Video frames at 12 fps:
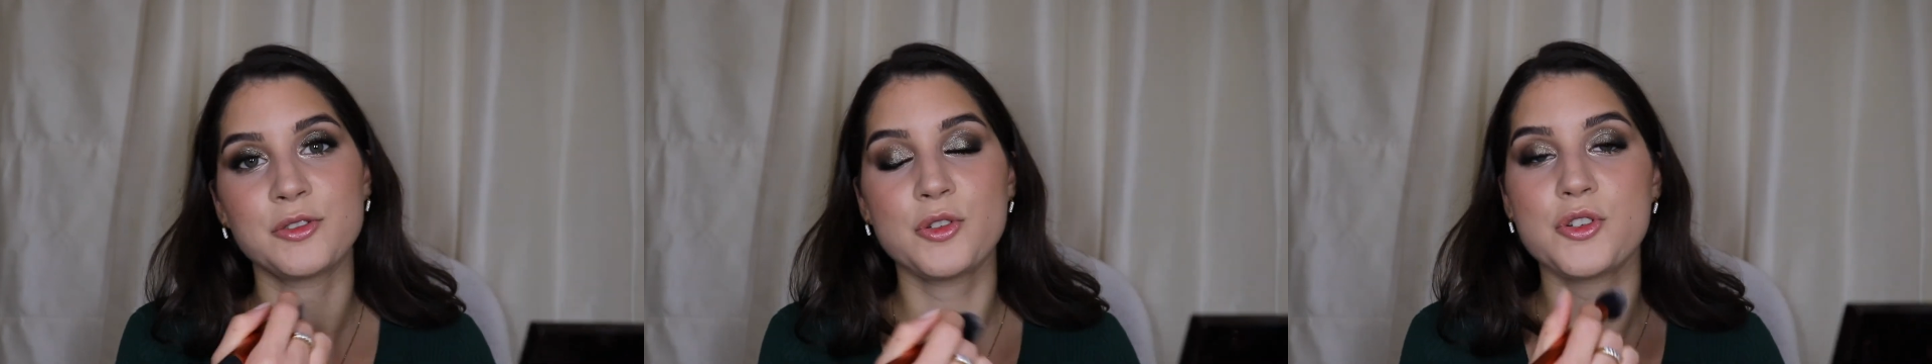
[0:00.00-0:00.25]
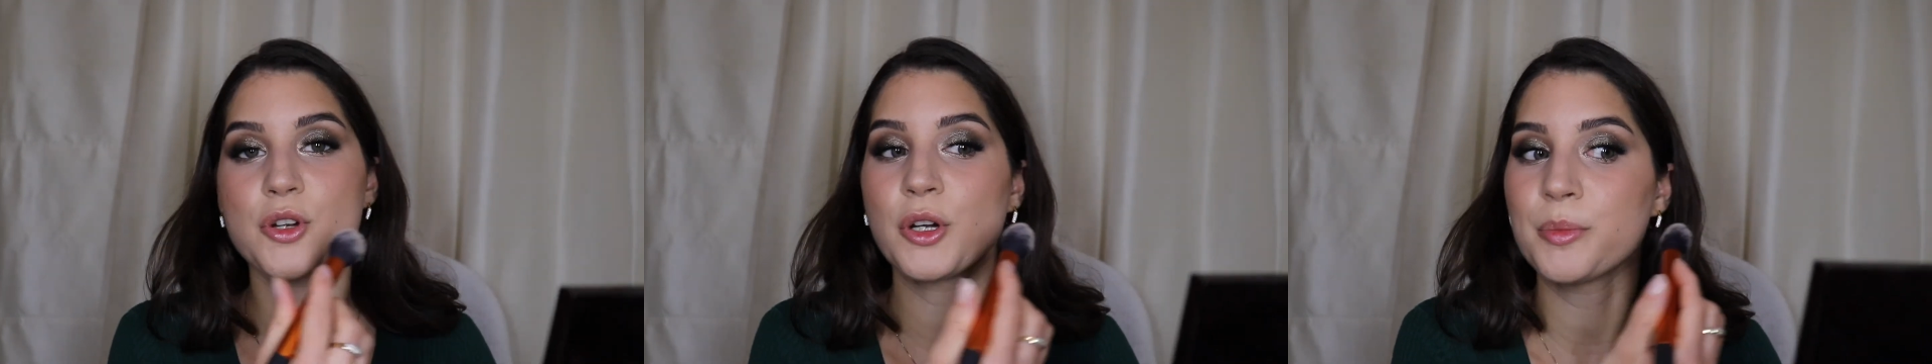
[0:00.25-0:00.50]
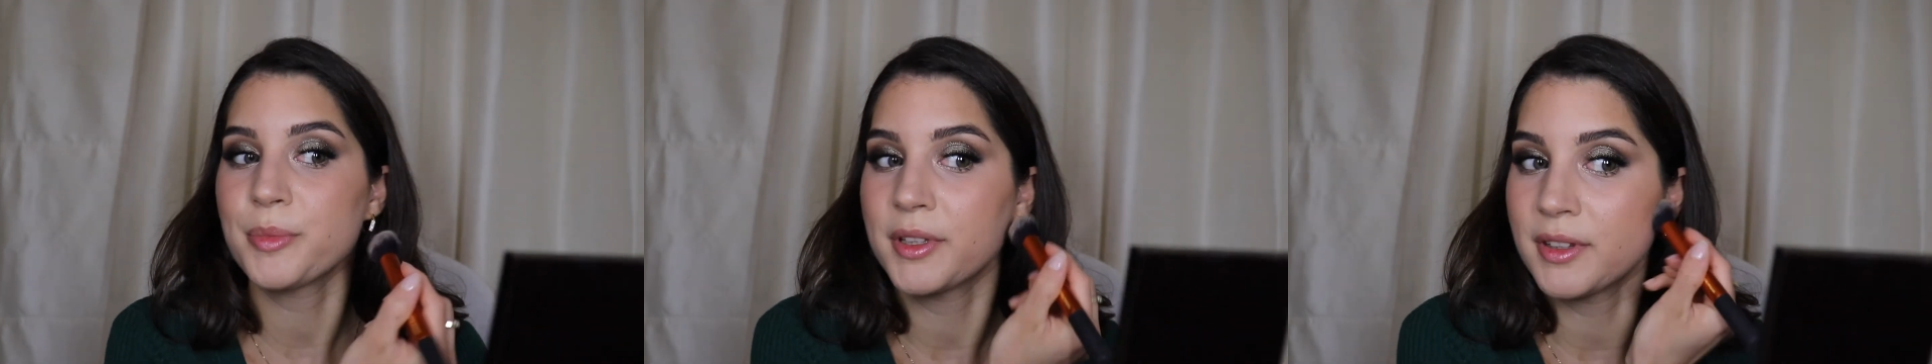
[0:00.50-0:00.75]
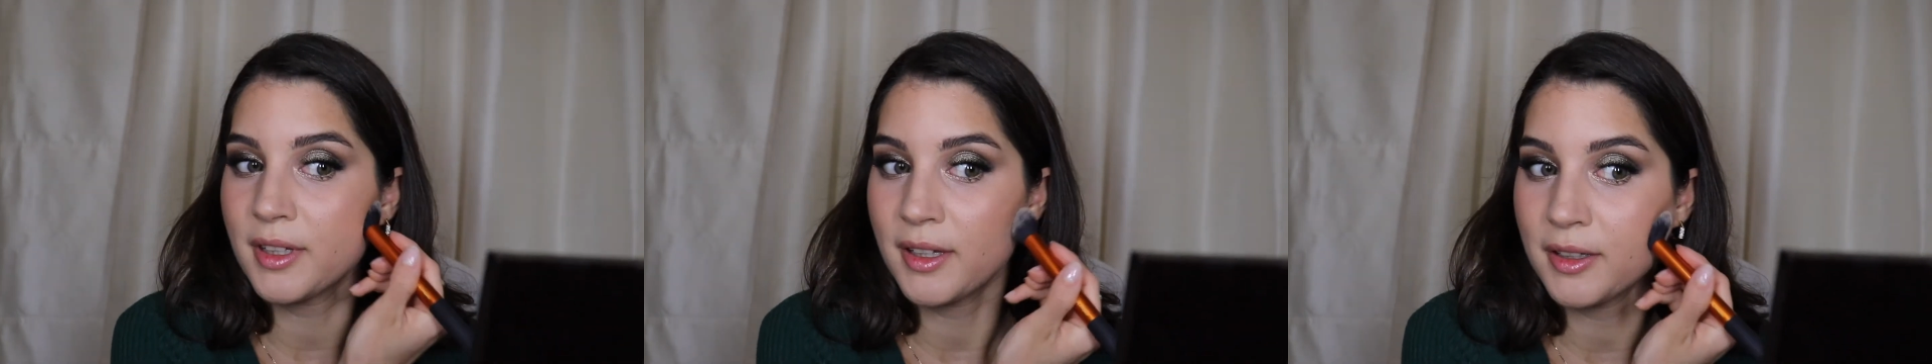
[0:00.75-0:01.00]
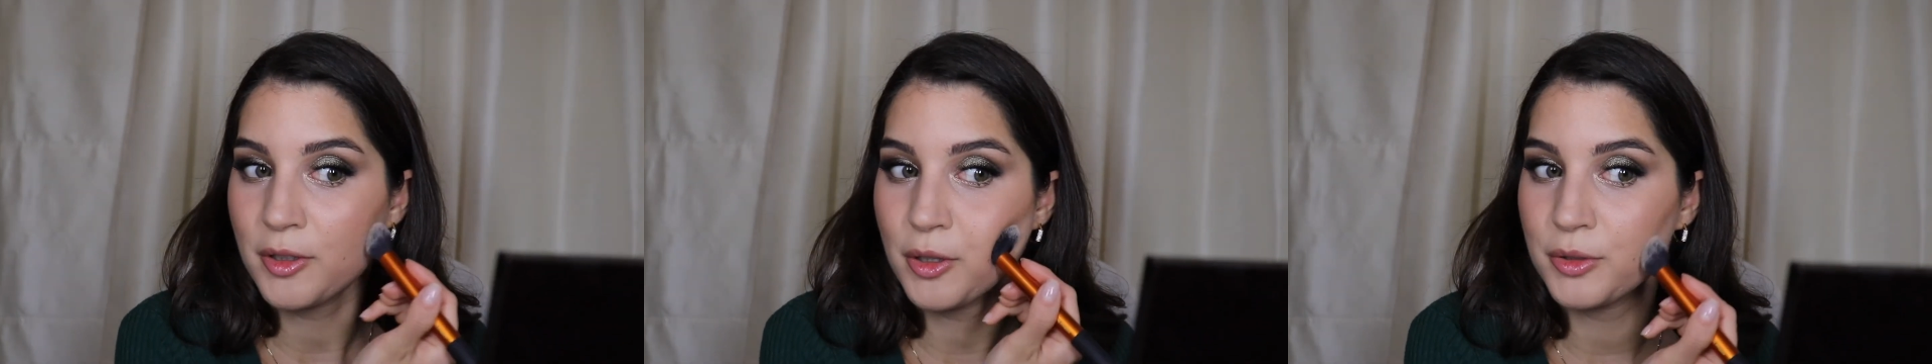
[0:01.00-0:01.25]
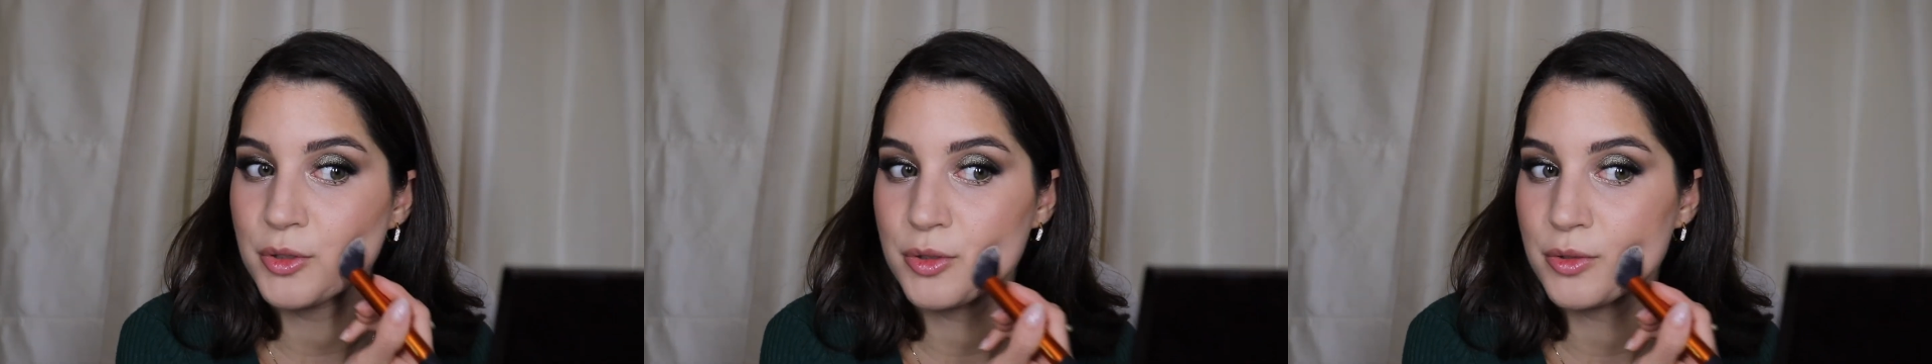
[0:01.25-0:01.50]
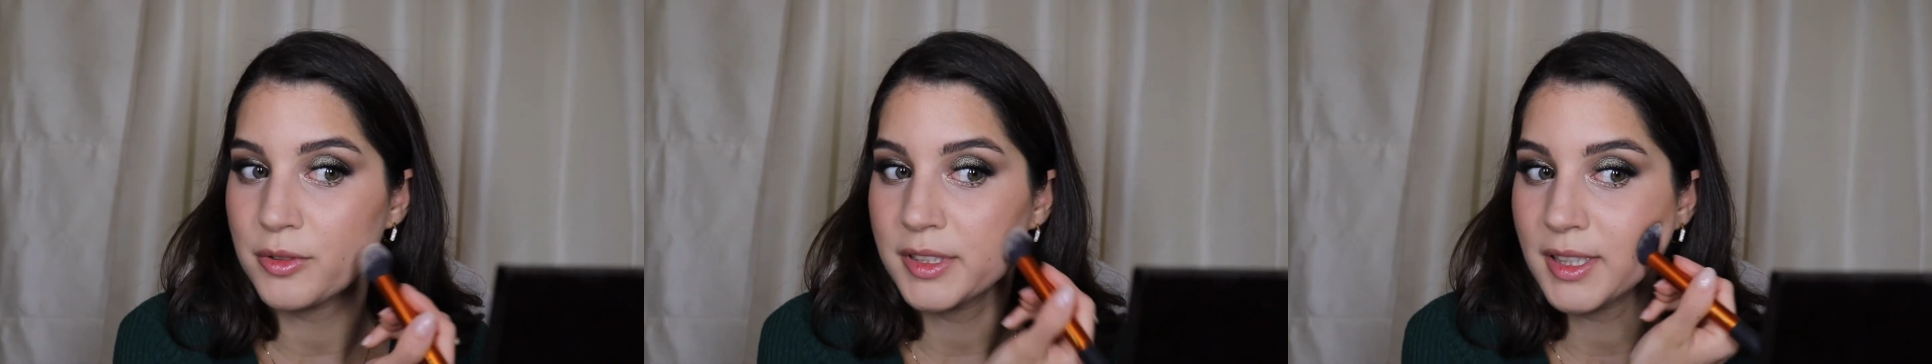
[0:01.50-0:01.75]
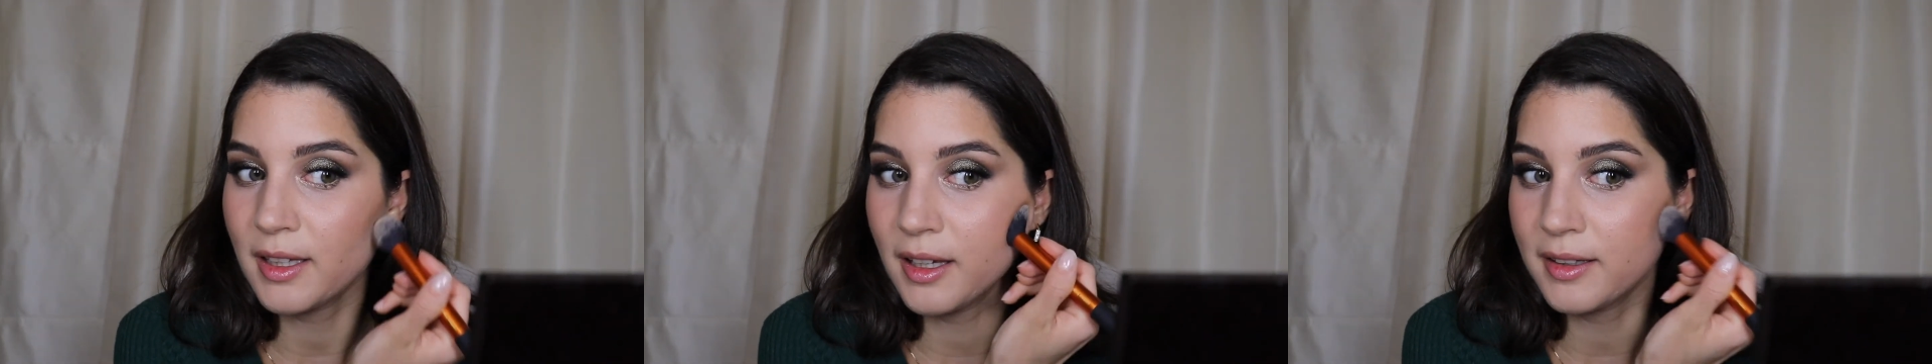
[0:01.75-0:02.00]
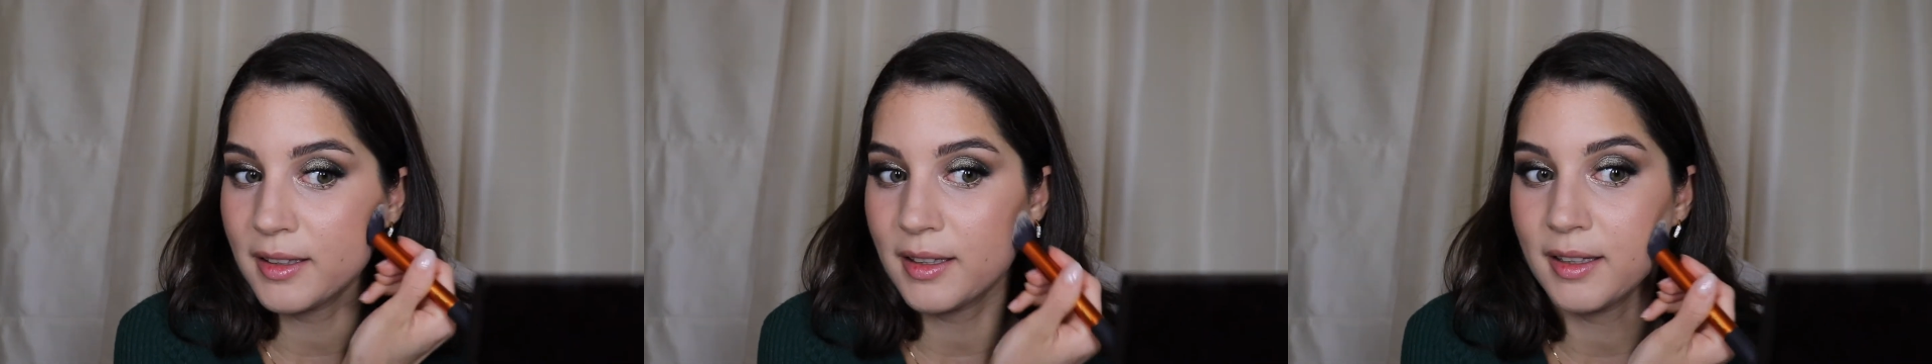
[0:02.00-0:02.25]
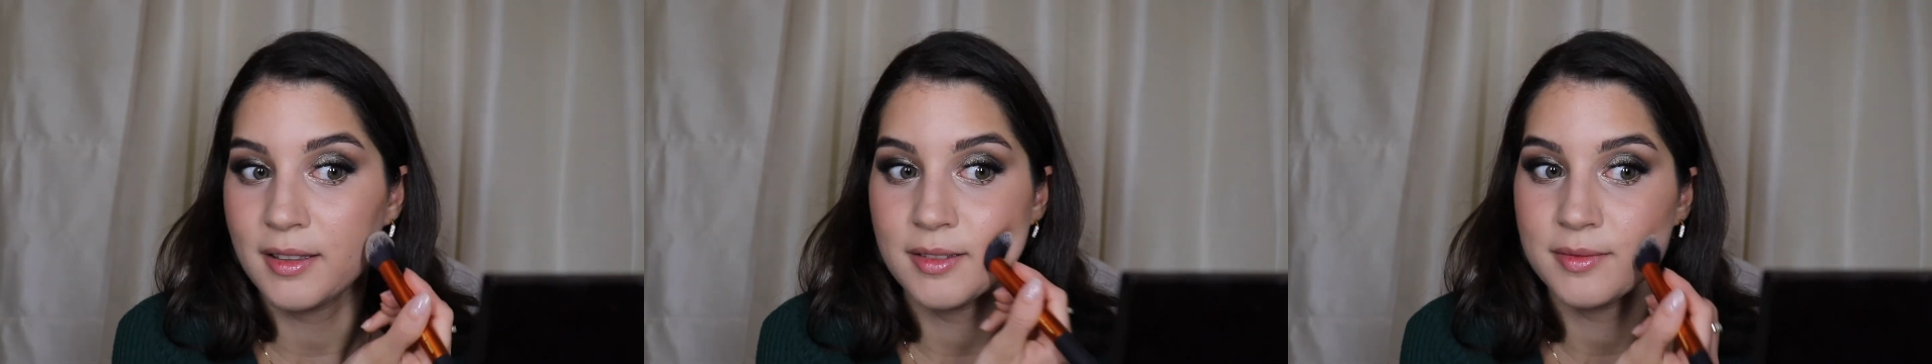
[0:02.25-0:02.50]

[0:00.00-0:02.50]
to sharpen the contour slightly.